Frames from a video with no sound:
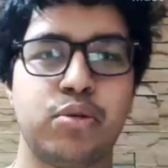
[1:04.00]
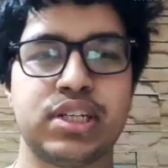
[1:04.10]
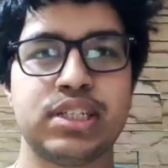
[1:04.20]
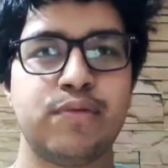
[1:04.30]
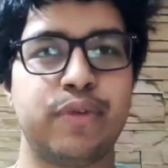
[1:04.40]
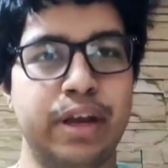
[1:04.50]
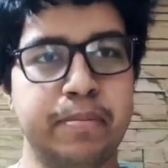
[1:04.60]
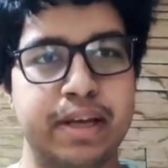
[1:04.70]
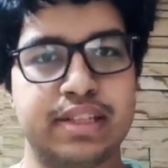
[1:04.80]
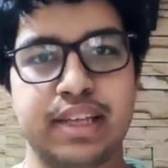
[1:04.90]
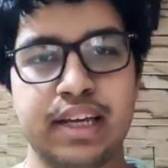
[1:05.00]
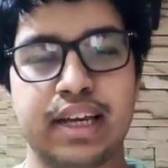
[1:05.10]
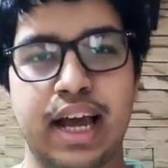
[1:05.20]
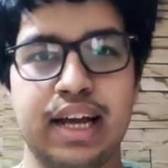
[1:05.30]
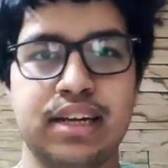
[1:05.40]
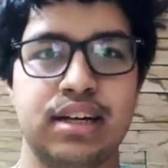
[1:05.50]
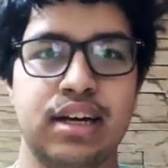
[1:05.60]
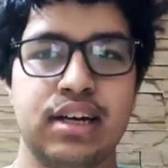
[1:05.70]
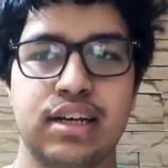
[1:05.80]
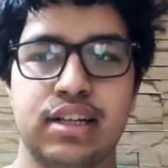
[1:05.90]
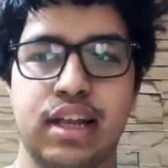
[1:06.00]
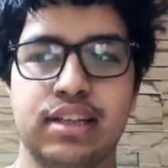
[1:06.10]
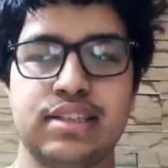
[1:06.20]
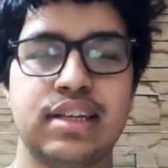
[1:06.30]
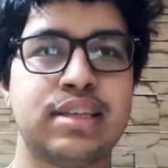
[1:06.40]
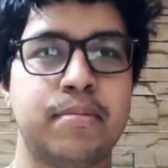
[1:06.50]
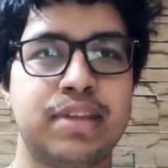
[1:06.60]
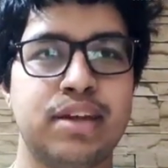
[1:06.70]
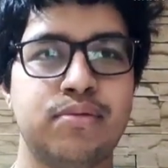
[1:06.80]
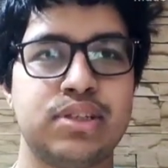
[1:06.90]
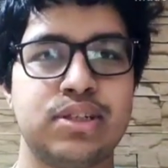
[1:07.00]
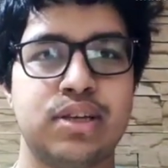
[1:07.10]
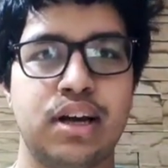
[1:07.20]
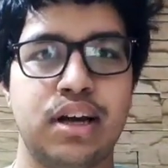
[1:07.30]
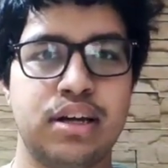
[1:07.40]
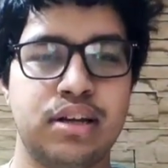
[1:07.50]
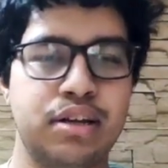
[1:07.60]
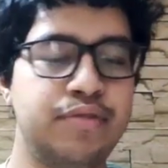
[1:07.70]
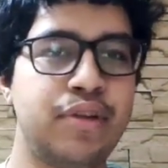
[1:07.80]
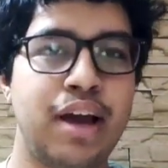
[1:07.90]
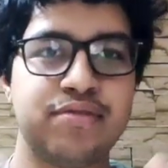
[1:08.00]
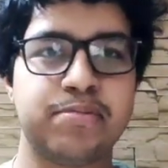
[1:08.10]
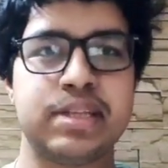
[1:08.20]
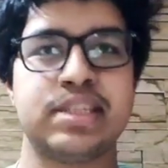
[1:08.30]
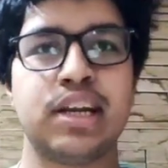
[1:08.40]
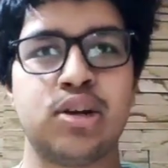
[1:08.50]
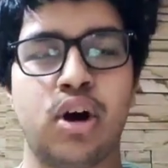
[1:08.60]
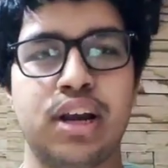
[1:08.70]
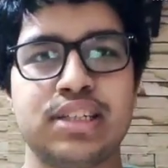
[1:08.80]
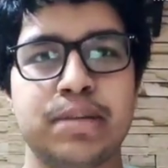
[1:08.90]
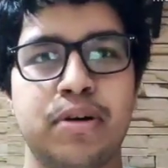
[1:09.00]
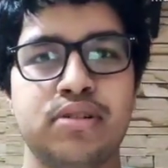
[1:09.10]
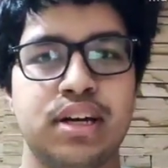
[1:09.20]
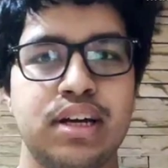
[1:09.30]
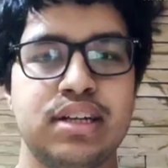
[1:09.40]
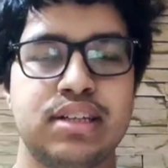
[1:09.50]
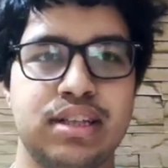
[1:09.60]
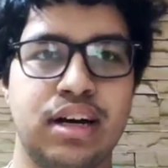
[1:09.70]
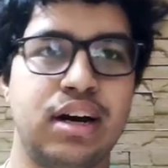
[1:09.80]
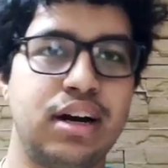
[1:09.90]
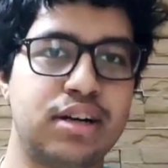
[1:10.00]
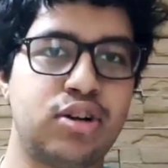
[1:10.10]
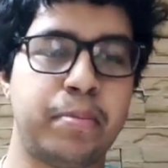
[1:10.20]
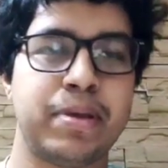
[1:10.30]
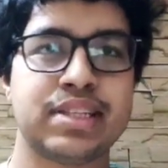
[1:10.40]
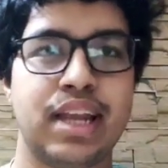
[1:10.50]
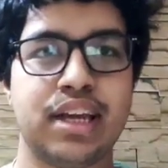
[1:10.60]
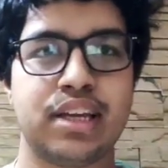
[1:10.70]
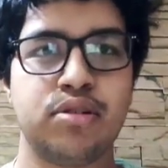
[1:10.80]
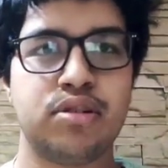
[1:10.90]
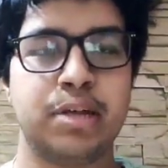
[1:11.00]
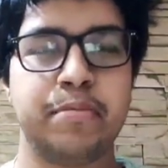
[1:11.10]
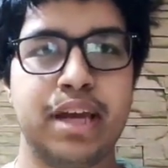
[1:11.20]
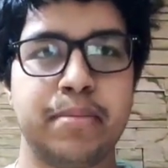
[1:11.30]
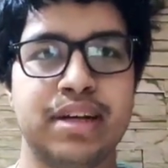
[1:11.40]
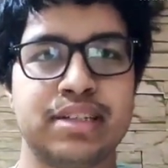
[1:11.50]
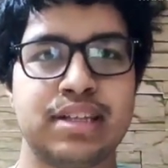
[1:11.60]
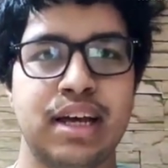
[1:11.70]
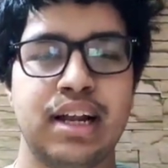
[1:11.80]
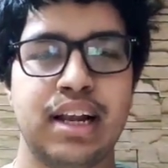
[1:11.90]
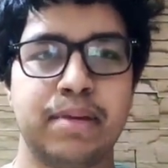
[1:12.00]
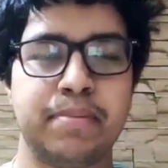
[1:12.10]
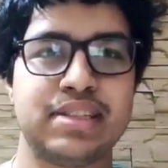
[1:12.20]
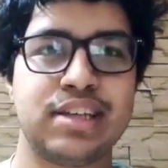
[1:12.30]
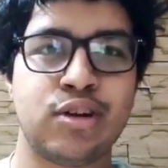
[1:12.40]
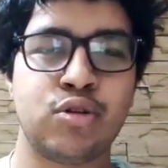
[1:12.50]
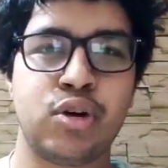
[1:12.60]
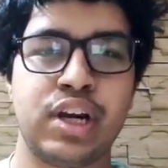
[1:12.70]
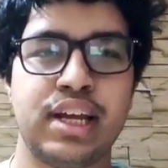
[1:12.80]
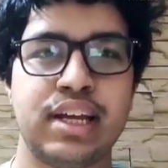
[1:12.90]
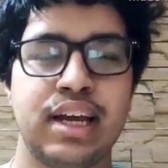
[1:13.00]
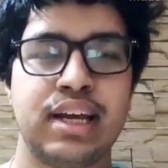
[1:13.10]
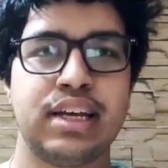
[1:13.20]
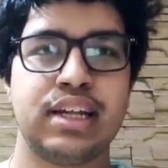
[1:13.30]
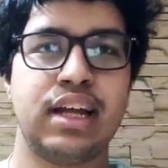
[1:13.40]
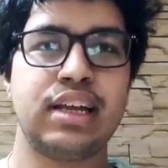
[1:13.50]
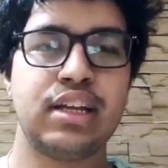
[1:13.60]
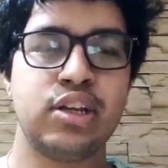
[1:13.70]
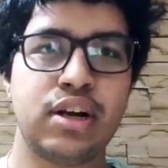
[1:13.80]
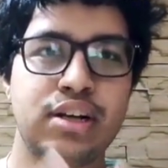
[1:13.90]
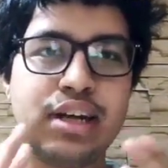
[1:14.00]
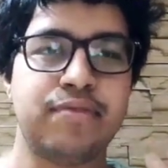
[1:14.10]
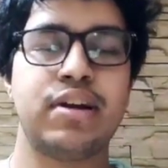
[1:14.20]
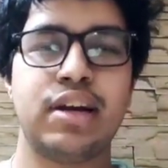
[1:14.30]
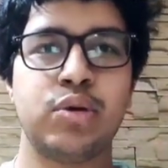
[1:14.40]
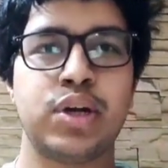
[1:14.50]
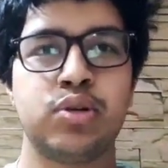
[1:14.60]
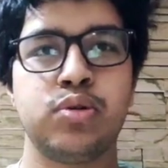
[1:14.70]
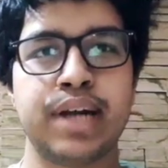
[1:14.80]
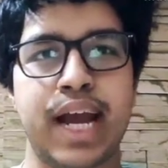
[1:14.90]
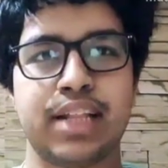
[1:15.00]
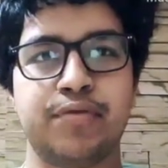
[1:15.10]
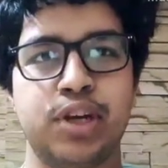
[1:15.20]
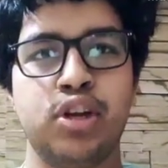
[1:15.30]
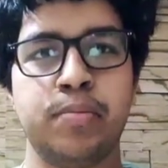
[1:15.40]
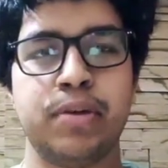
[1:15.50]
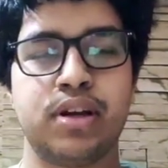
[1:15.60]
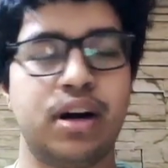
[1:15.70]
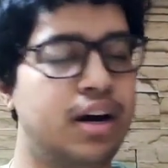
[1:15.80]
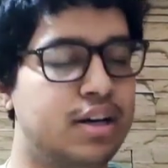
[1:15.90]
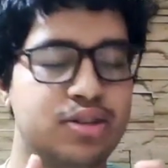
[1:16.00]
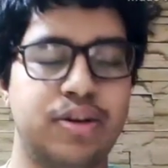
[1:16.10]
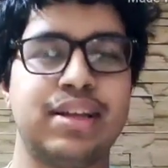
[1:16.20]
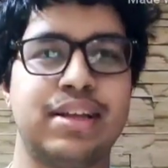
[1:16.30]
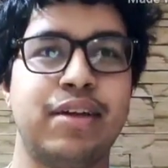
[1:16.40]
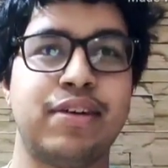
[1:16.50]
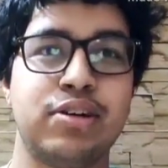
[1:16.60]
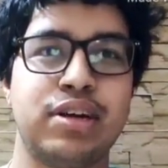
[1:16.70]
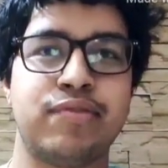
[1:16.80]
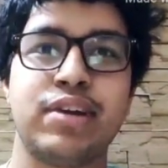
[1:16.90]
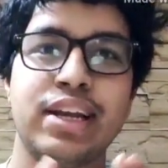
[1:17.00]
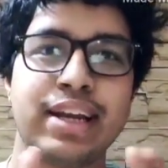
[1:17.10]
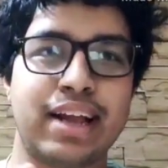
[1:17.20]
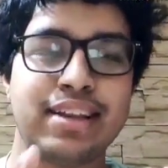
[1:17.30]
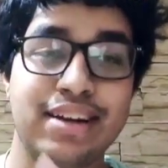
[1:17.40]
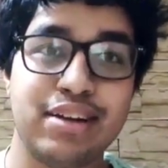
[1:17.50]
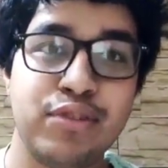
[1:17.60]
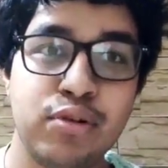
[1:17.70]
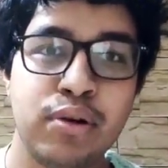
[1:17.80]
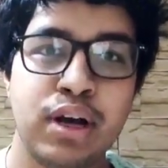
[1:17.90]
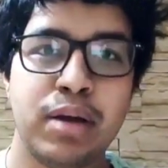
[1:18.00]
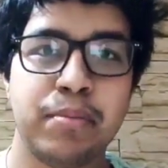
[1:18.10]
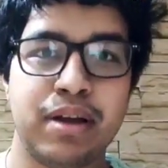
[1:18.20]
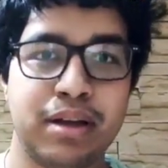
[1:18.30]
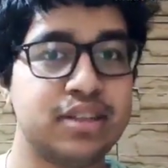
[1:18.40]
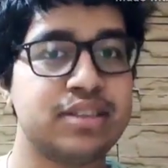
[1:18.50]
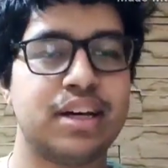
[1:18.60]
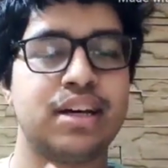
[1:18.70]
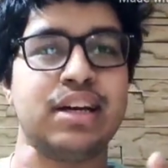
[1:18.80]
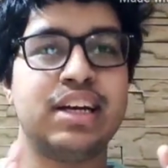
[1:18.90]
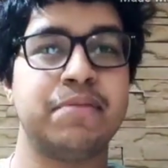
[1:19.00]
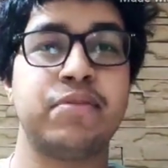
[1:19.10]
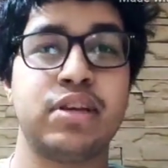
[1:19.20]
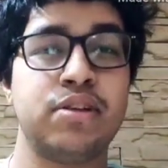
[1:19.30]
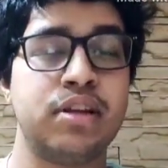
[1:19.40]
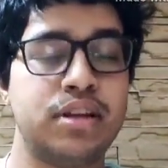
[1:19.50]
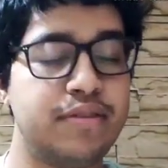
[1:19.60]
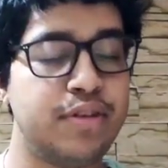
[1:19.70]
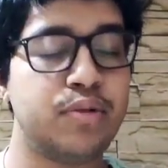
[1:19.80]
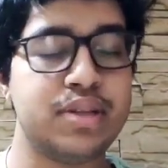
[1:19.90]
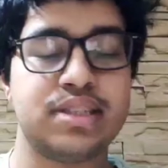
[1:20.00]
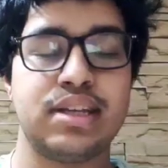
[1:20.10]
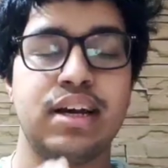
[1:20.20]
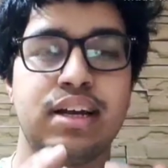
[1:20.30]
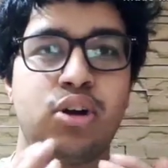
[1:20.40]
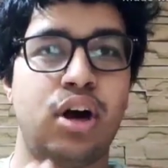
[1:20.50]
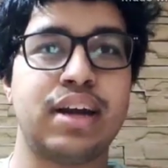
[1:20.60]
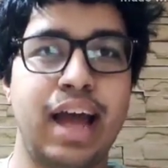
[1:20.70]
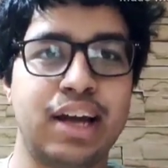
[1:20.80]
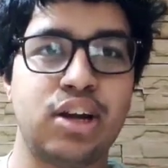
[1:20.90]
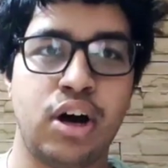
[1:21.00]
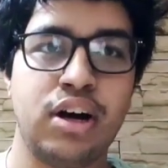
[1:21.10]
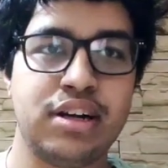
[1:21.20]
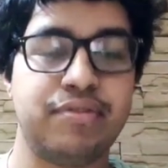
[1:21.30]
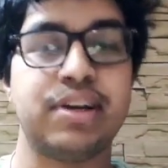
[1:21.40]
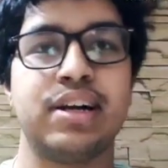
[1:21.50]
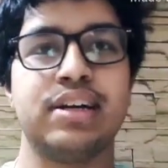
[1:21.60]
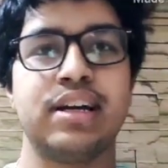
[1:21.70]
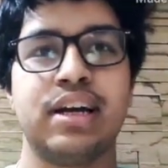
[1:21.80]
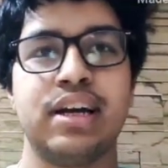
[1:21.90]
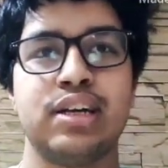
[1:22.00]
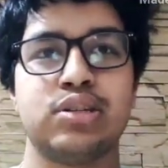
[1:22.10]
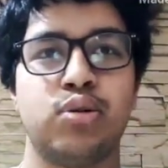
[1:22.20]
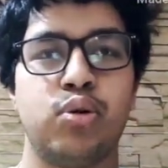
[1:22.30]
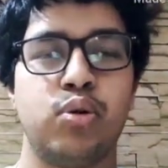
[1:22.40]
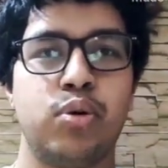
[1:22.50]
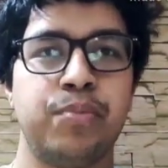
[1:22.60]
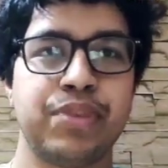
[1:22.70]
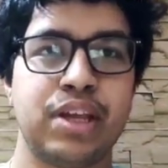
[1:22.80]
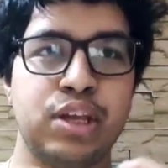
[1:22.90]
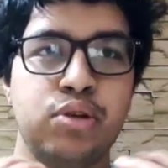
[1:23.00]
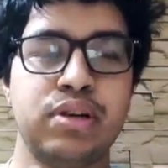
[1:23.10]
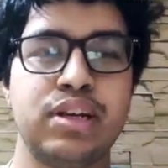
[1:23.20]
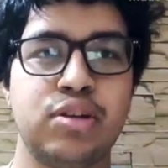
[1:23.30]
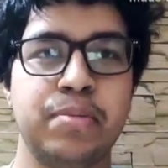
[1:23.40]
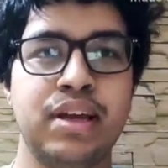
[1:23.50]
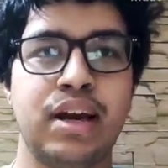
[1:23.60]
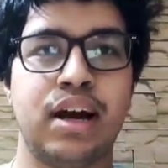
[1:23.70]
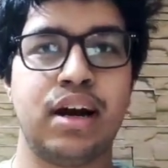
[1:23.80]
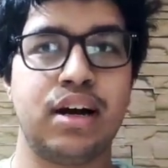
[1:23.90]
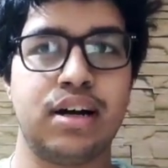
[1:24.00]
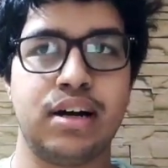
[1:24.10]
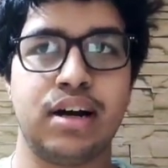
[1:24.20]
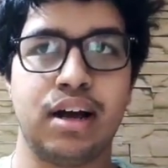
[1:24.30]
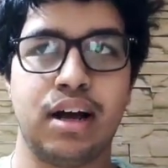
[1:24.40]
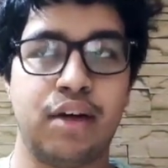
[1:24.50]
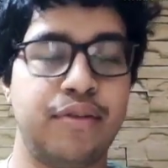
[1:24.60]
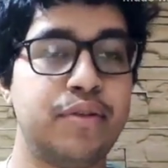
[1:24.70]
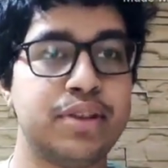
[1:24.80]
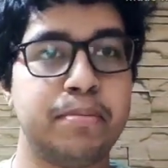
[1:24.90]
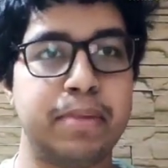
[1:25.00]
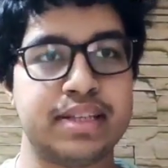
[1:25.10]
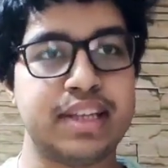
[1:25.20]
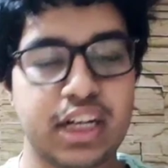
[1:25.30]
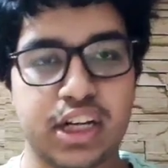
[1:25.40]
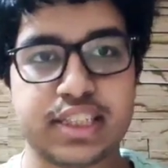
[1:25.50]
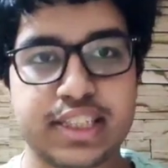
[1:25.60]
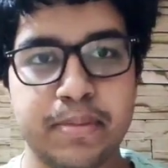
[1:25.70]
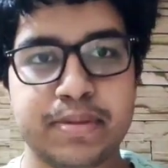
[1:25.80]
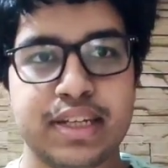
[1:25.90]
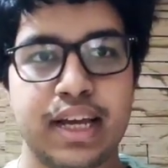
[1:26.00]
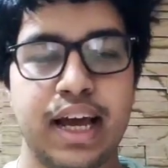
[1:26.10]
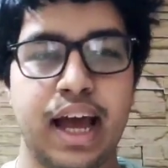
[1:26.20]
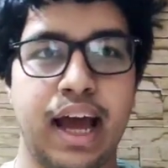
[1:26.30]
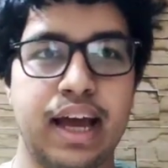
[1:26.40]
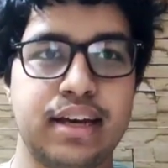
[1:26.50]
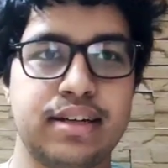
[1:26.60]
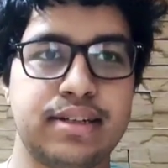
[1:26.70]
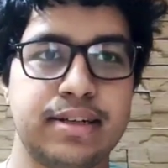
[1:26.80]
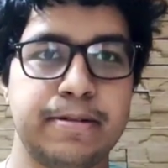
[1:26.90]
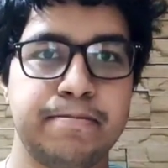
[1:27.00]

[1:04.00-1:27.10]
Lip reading: questions are very basic, and like these are something which if you have basic knowledge about topics like DBMS, like basic coding, then you're definitely going to crack the video because you're going to definitely crack the interview because the interview is not at all difficult. So you need to be aware with the basic concepts. And